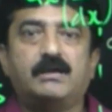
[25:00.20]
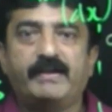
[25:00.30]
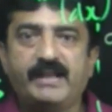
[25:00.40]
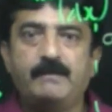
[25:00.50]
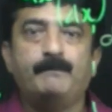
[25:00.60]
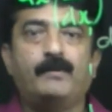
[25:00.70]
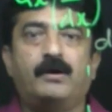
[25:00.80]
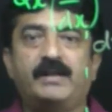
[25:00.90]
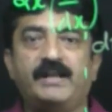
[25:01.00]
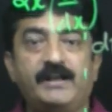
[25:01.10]
very
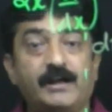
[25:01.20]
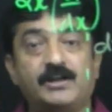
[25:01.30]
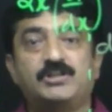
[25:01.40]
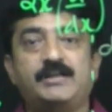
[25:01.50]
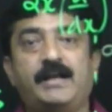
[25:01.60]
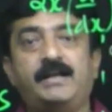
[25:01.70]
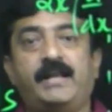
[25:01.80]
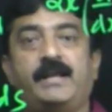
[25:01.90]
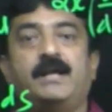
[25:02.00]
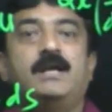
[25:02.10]
important in understanding
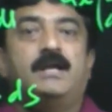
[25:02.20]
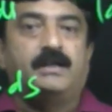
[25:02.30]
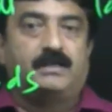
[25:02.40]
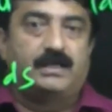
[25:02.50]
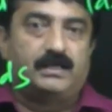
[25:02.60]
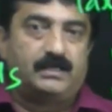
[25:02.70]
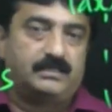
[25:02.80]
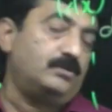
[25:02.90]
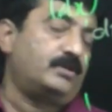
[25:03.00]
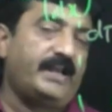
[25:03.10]

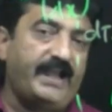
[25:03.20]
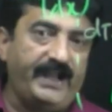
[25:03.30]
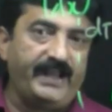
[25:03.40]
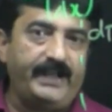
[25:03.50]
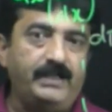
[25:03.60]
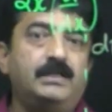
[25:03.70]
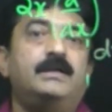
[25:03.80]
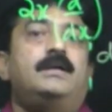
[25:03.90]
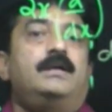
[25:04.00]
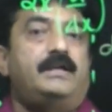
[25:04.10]

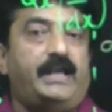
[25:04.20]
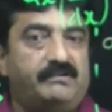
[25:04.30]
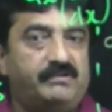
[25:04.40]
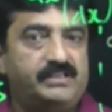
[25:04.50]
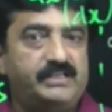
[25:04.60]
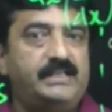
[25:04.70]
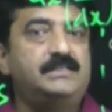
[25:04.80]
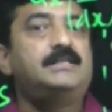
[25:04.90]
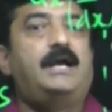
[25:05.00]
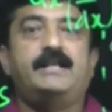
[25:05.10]
gradient,
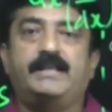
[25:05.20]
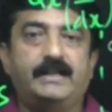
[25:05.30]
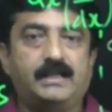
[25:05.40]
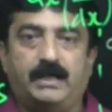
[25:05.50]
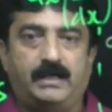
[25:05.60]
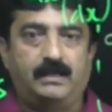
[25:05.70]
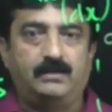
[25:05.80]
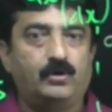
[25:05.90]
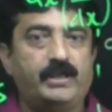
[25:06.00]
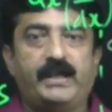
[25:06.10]
divergence and then curl.
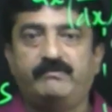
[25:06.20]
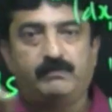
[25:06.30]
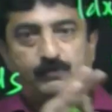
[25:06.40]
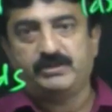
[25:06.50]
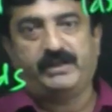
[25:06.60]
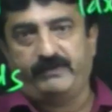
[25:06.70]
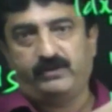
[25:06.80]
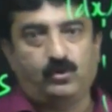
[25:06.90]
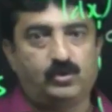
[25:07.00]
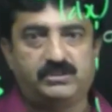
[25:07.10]
Okay, I will proceed
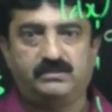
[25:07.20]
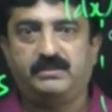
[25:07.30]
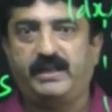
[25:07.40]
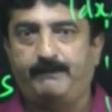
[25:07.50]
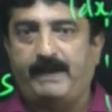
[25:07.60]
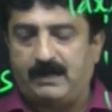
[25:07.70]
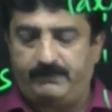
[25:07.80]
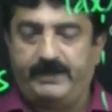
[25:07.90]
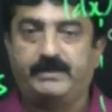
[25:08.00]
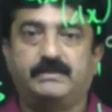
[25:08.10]
with those three
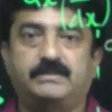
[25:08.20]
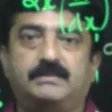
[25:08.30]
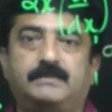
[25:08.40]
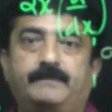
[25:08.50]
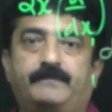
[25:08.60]
parameters.